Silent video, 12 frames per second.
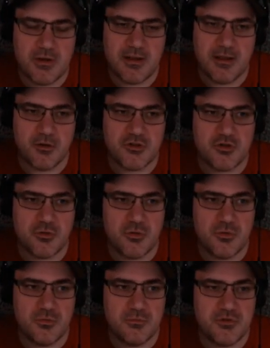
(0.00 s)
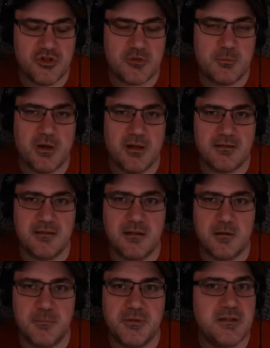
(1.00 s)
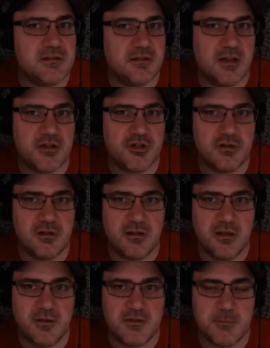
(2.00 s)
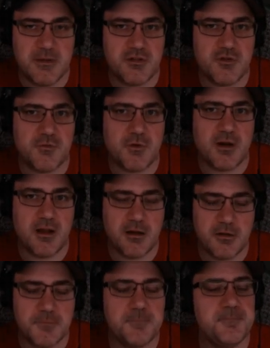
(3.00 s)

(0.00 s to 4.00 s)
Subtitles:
also just bought the complete collection of Spencer for Hire,